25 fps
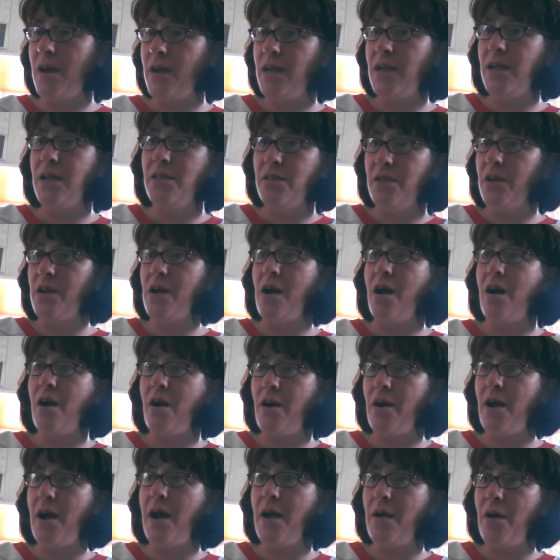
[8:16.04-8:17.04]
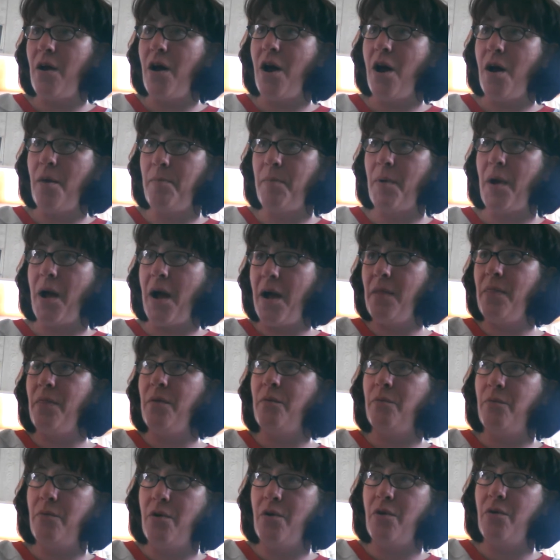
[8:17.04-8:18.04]
in the car up
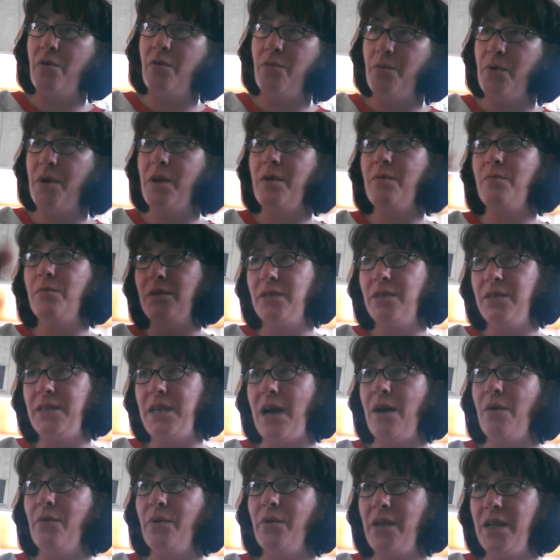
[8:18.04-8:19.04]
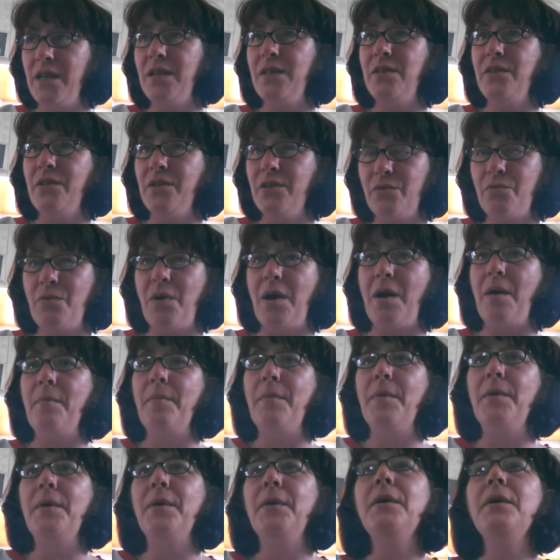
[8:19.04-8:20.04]
on the road when it was down in the swamp.